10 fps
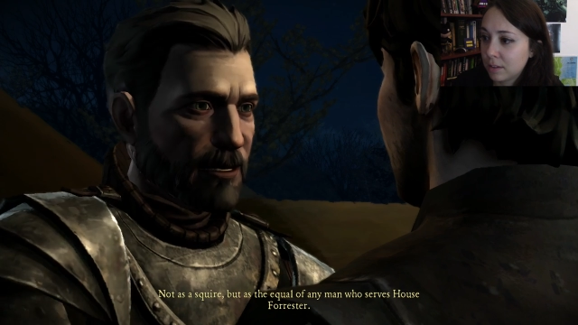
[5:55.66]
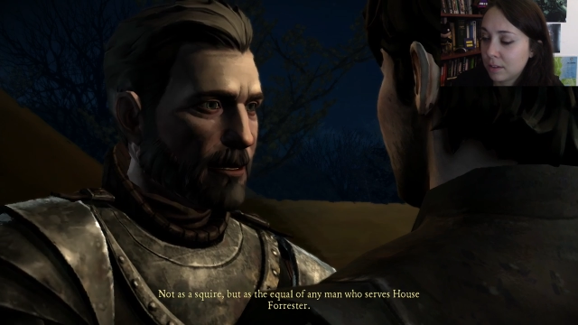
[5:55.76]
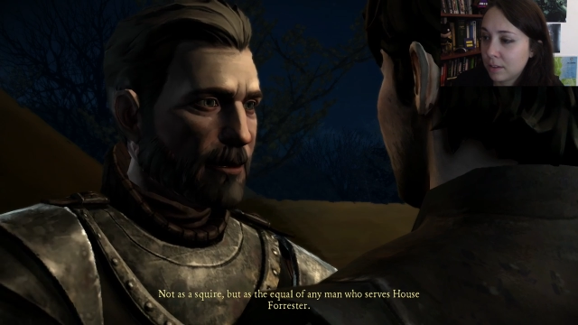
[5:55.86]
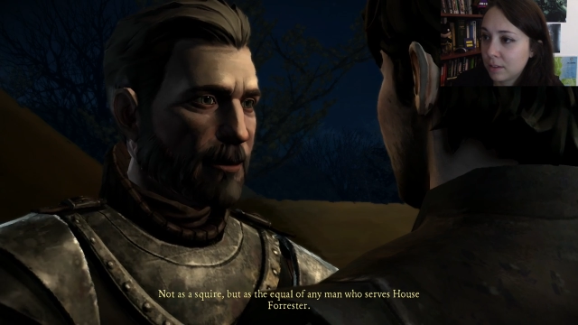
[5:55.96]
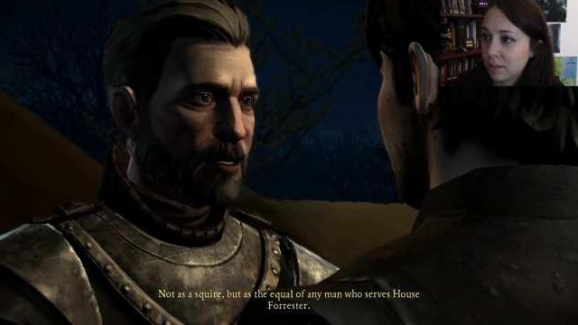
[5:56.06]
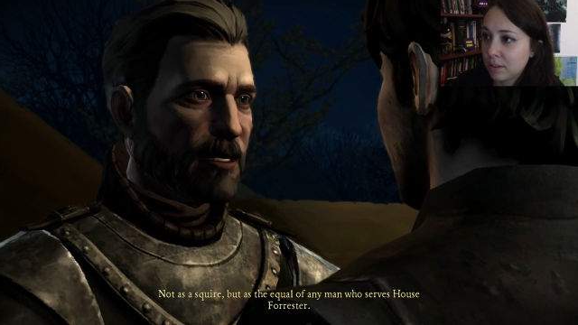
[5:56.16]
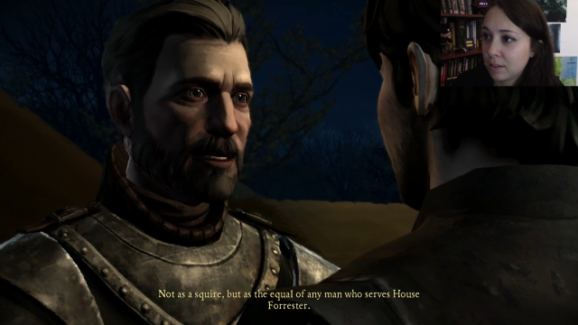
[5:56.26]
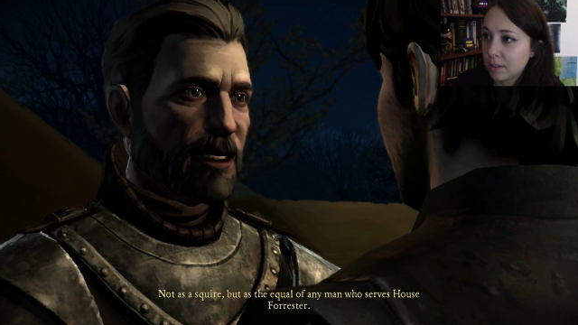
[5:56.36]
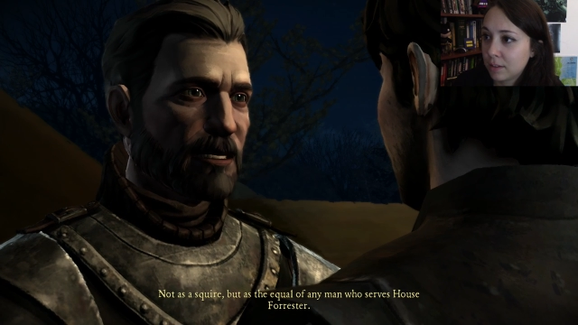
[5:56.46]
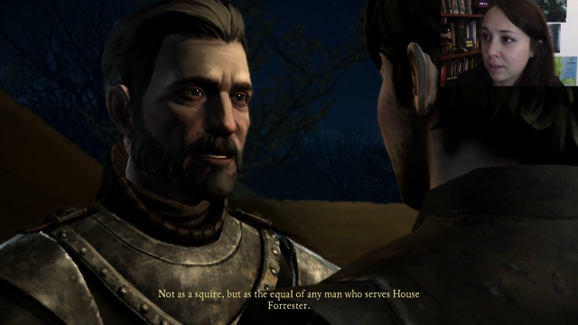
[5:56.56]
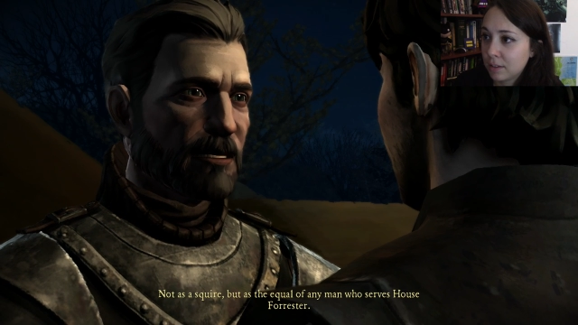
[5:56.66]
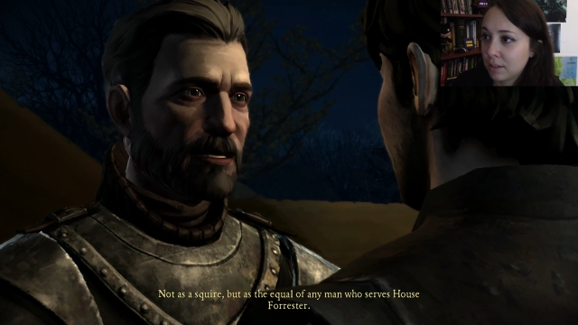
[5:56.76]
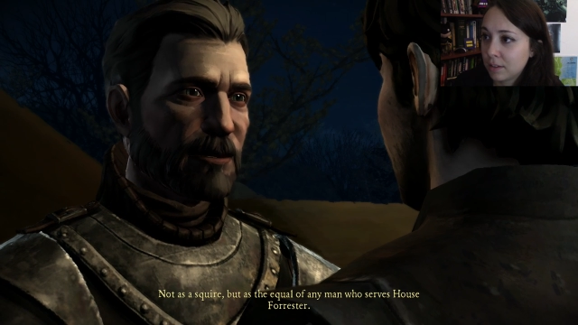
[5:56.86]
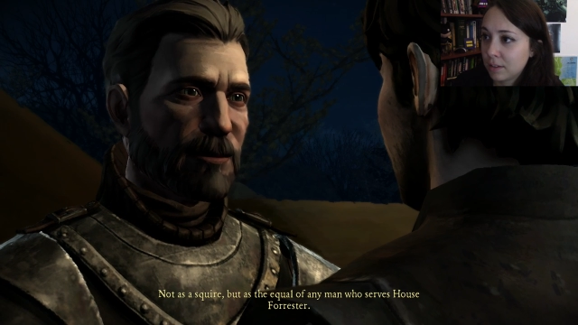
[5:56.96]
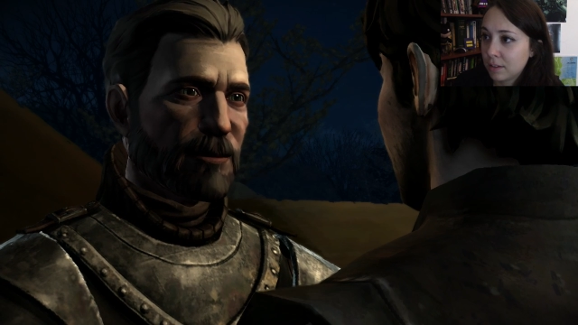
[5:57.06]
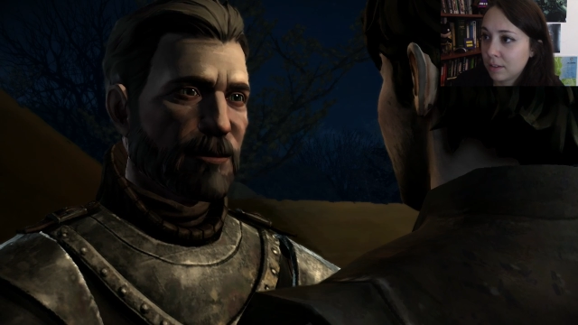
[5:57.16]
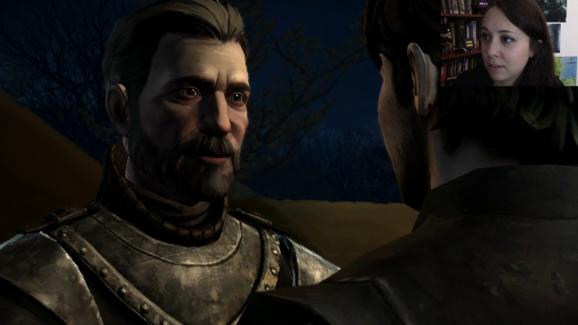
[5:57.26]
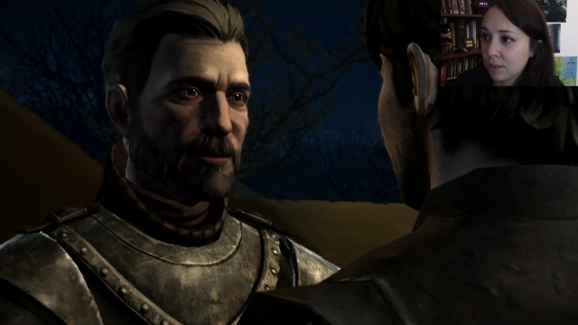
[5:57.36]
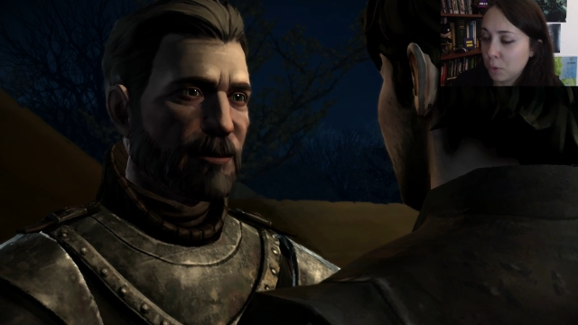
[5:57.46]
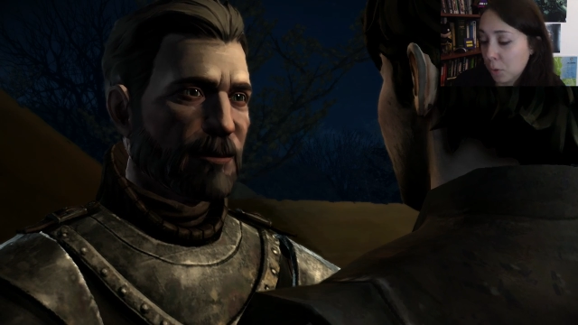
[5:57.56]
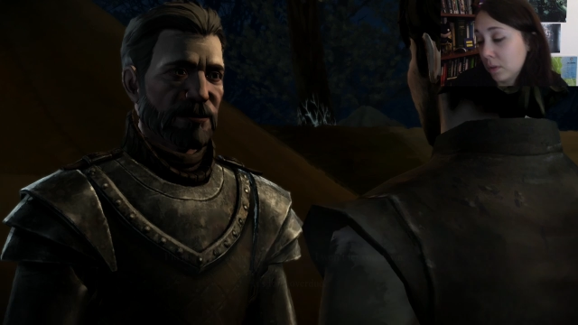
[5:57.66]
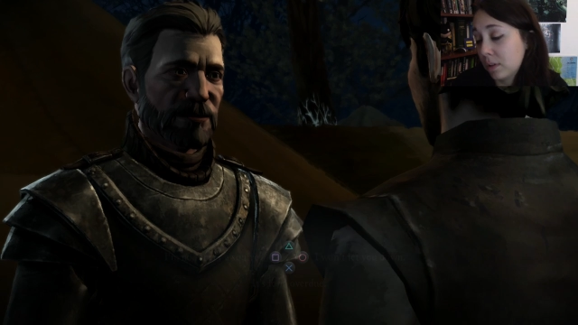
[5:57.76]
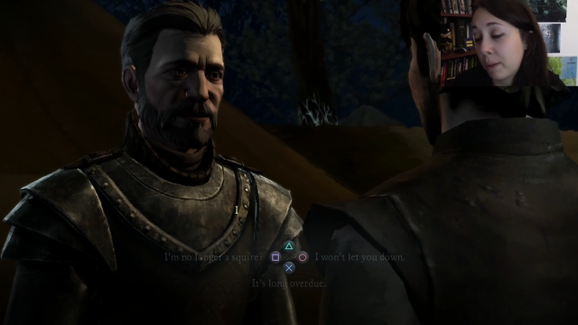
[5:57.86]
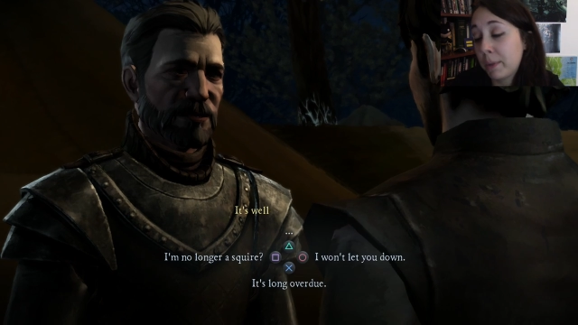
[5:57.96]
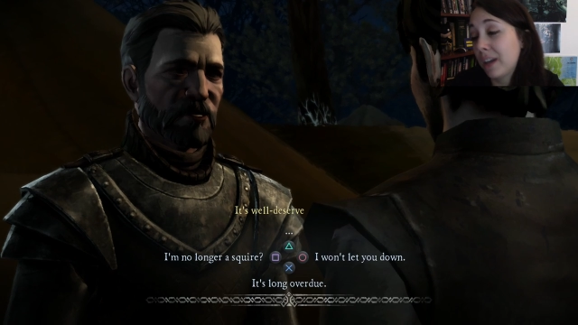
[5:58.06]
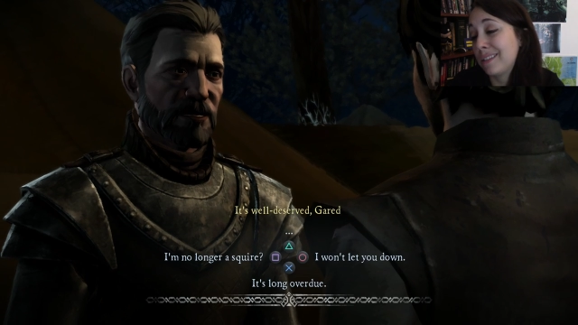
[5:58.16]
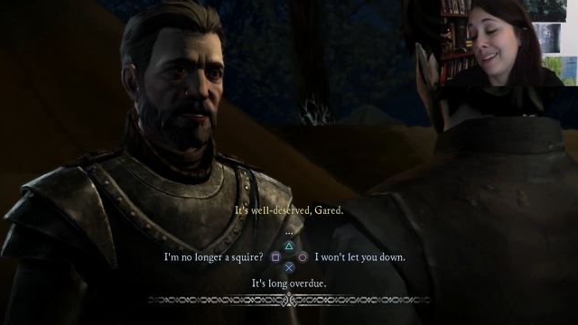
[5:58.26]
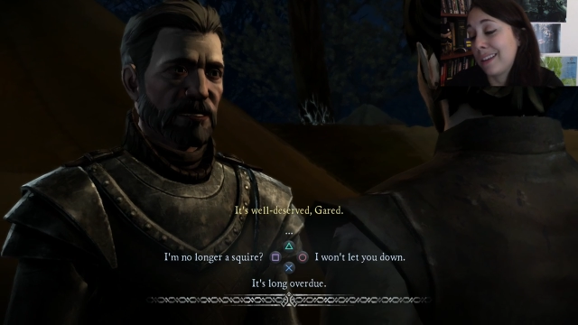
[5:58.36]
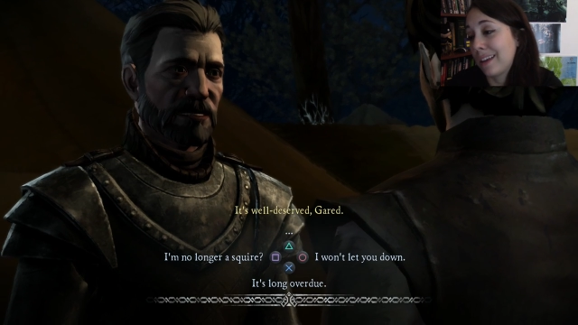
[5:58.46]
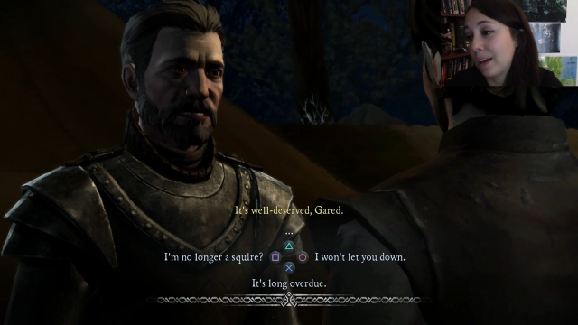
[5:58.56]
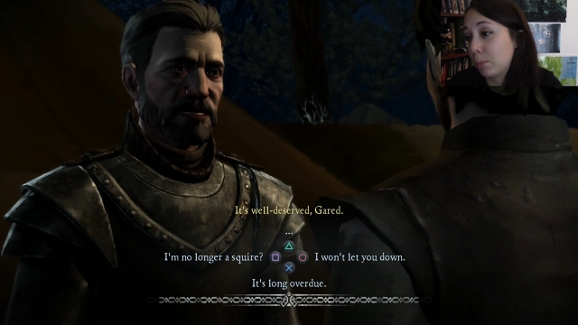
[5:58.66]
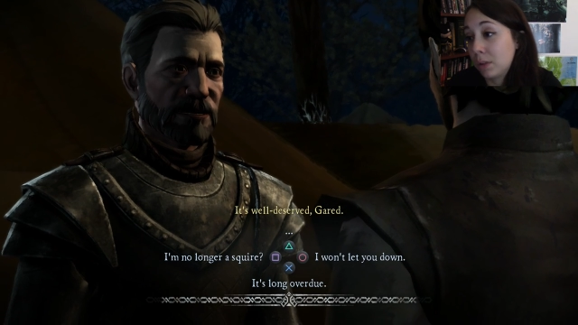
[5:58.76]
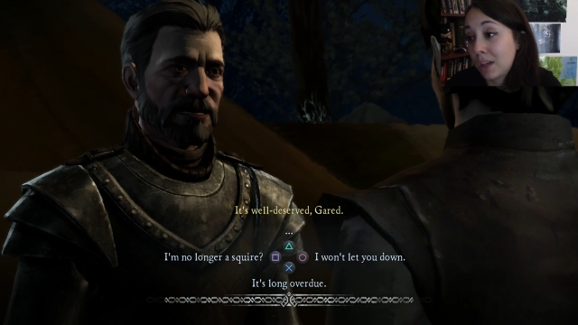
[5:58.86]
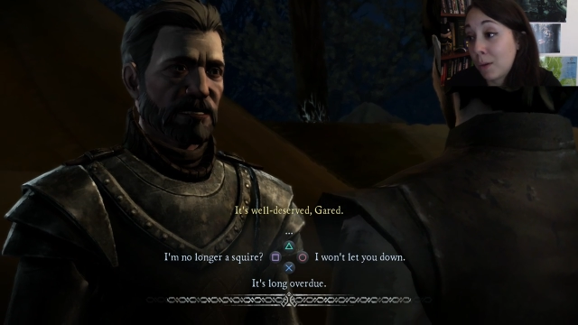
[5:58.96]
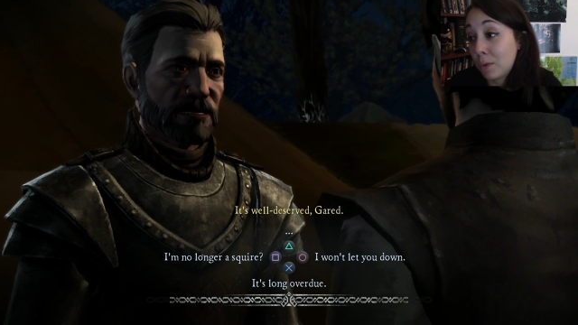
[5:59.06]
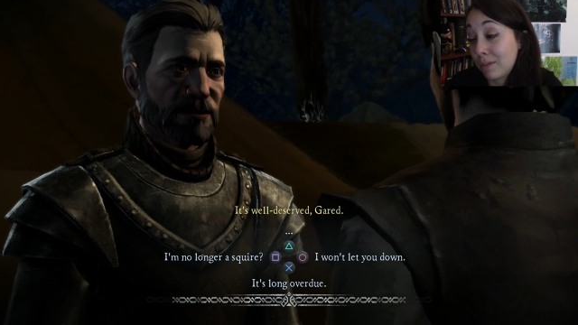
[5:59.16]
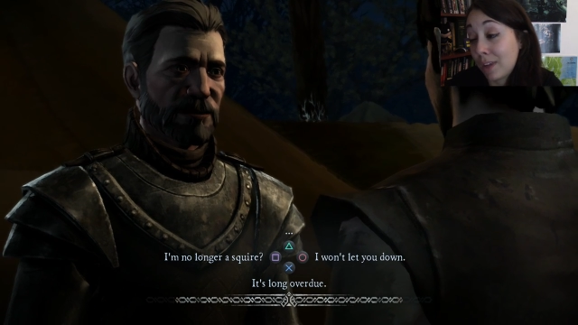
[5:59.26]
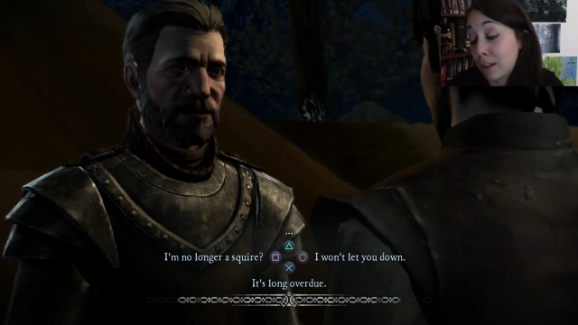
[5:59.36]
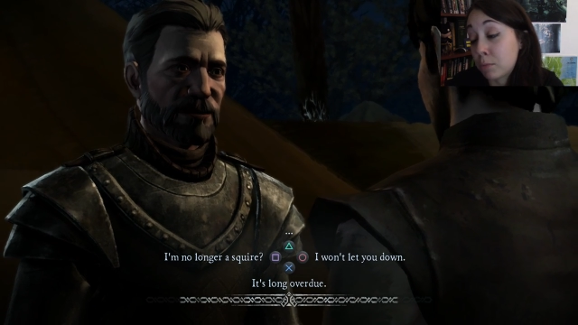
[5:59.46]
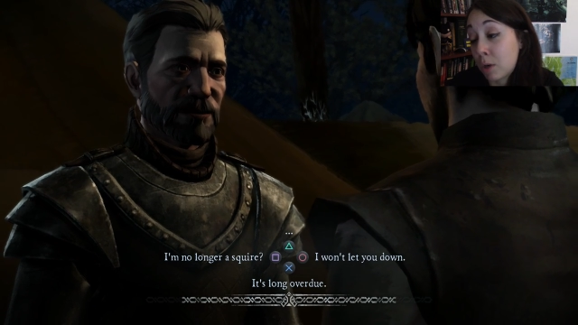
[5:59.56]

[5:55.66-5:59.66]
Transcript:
Speaker 1: serves house Forrester.
Speaker 2: Cool. I mean, it's I'll take that, but I would have liked